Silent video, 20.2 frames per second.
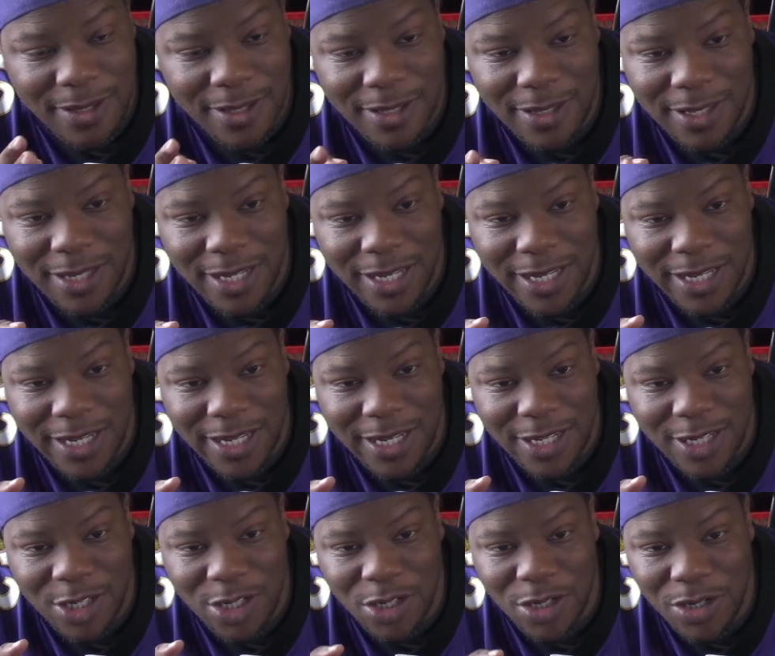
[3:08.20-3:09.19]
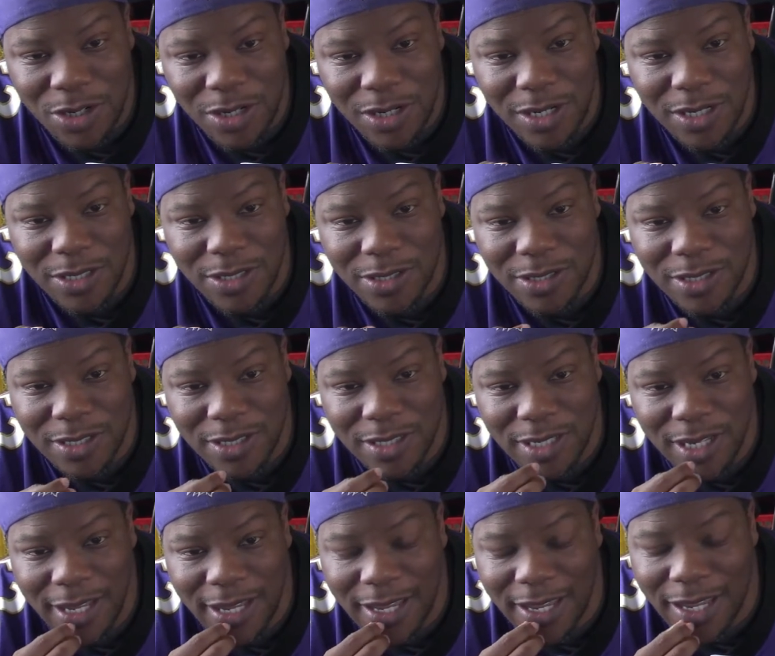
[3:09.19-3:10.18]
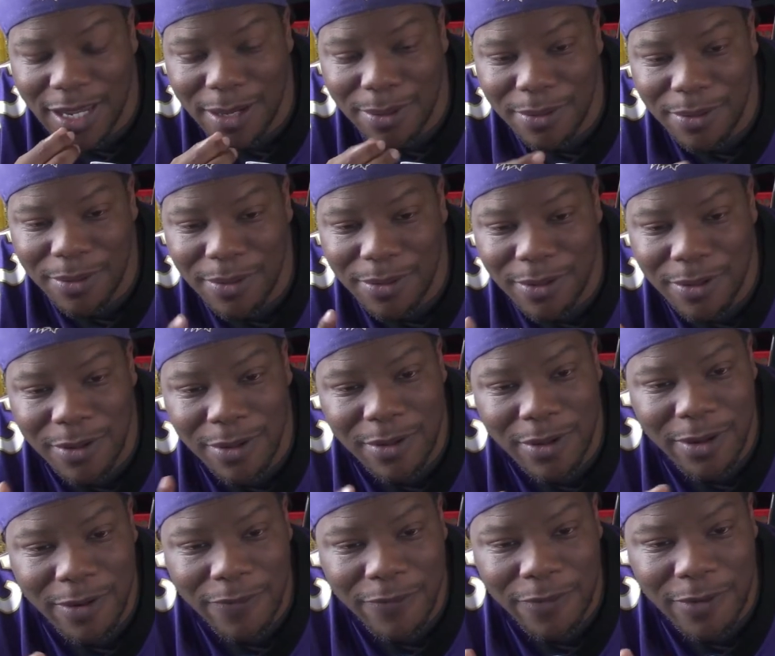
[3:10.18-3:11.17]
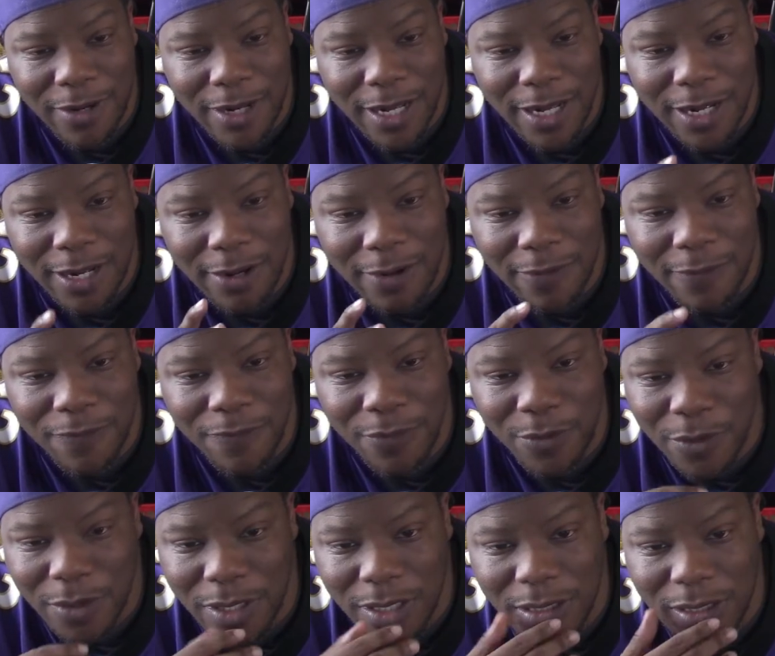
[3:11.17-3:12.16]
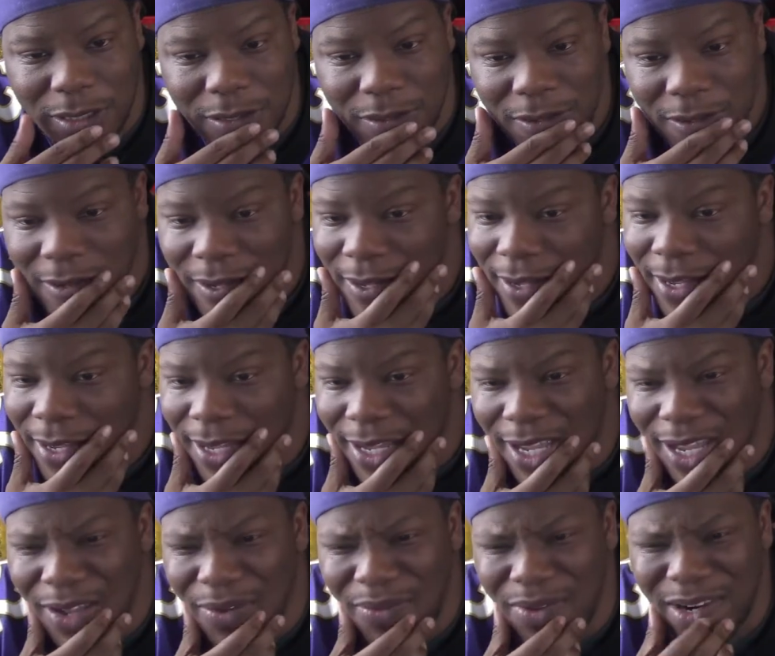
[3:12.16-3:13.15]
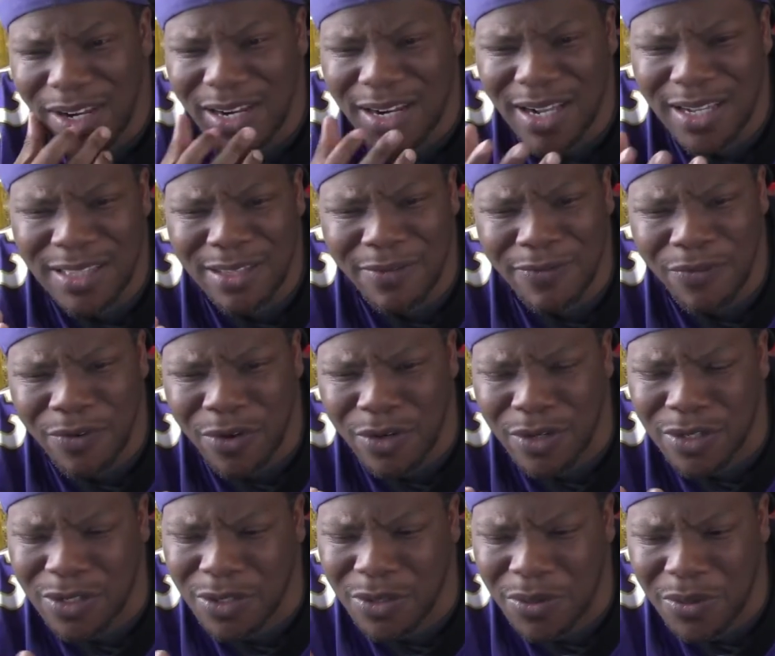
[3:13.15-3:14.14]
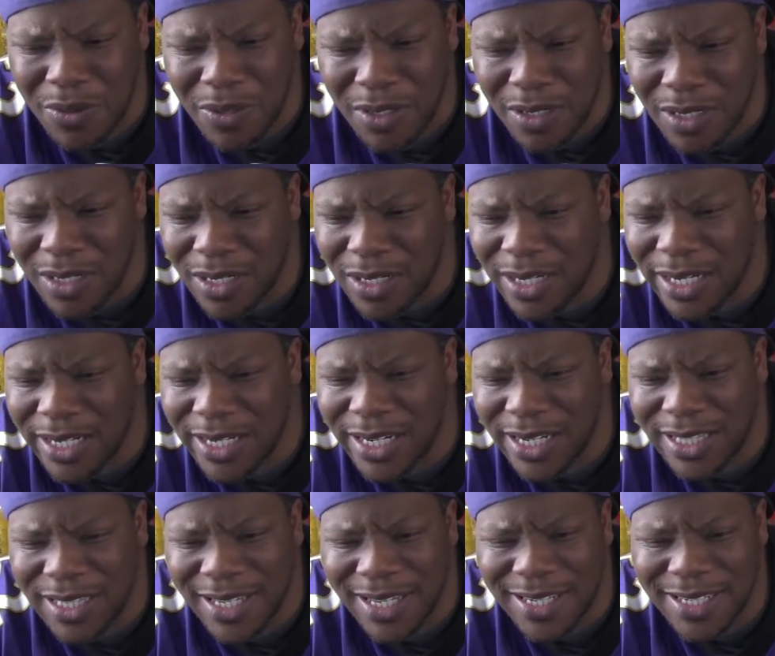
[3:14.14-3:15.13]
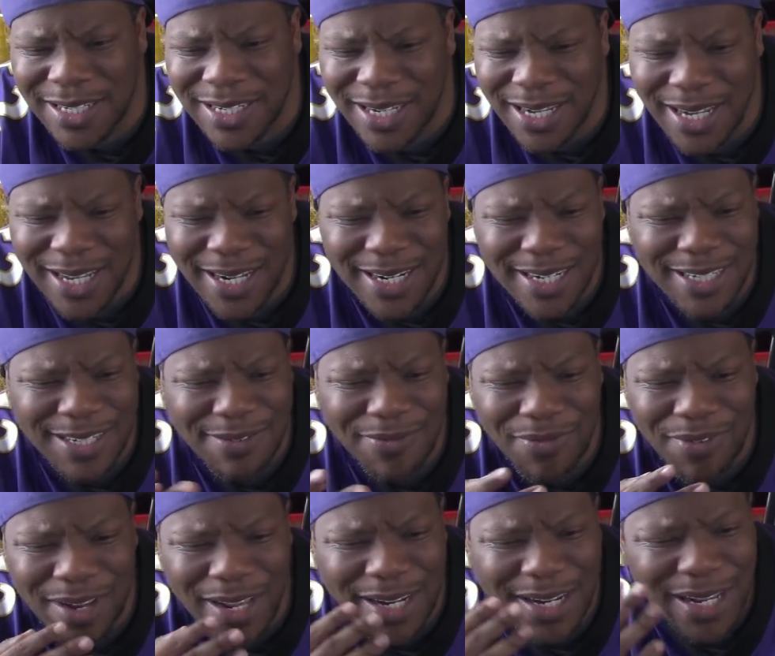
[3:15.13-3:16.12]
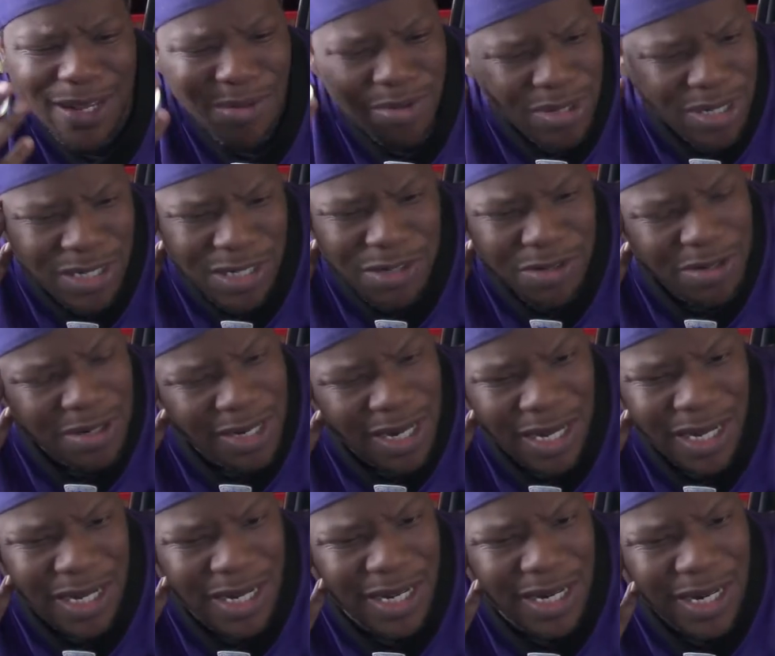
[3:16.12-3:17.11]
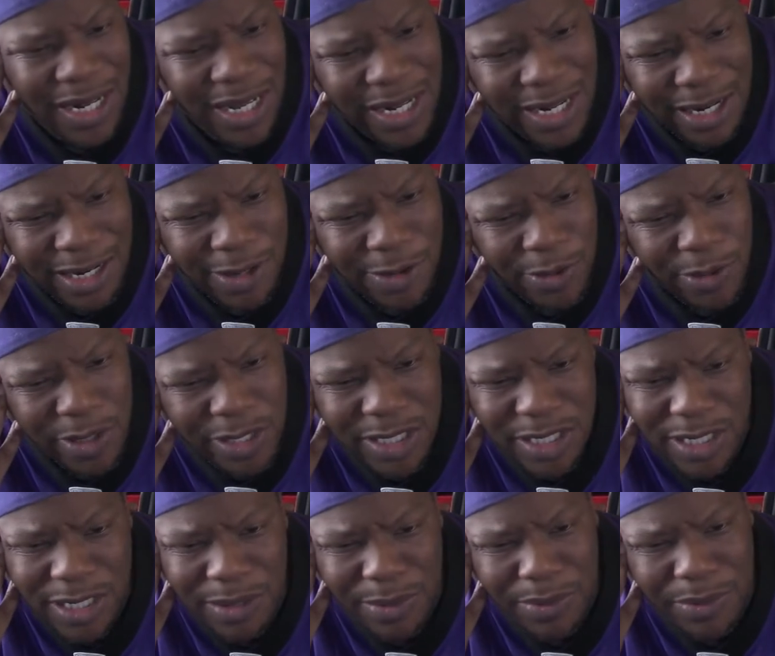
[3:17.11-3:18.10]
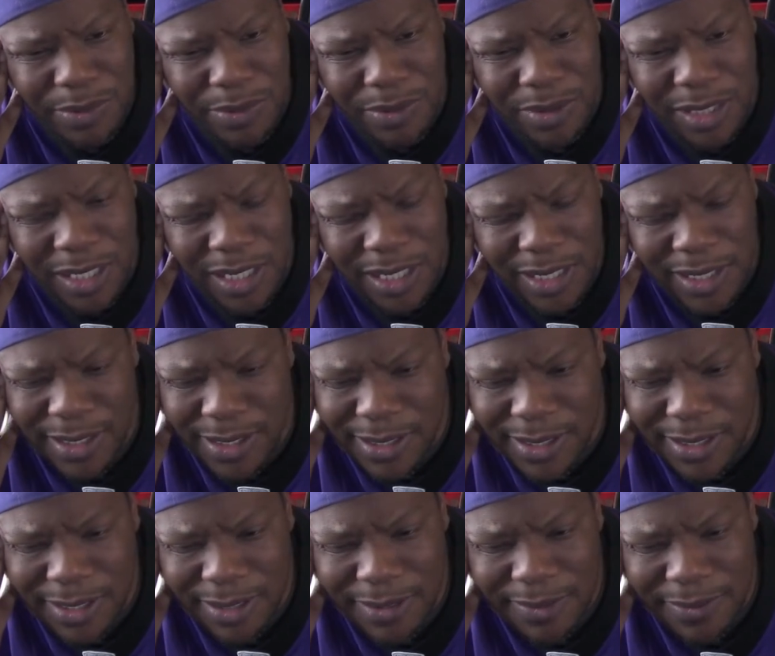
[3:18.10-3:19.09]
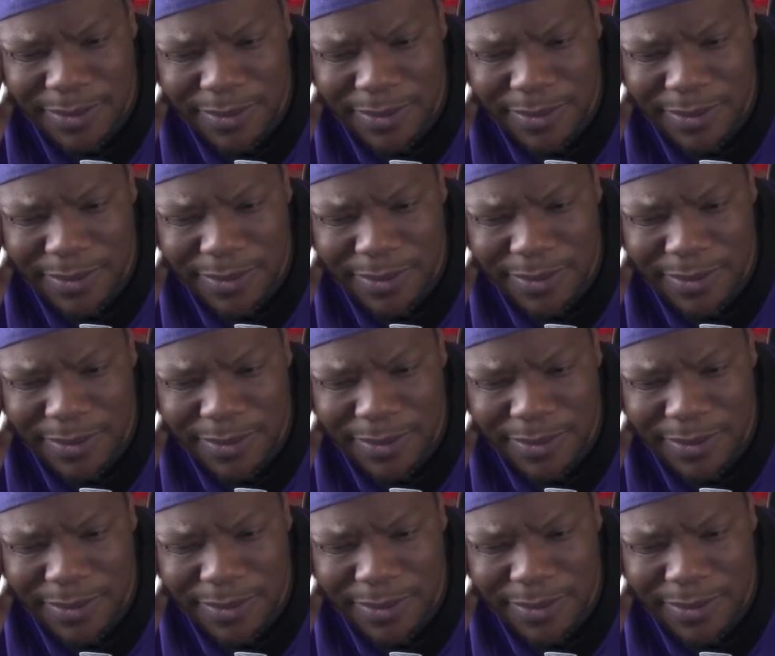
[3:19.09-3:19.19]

the Chargers, they kept going for like on fourth. Even in like the first quarter, they did that challenge play. They were just doing like a lot of questionable things.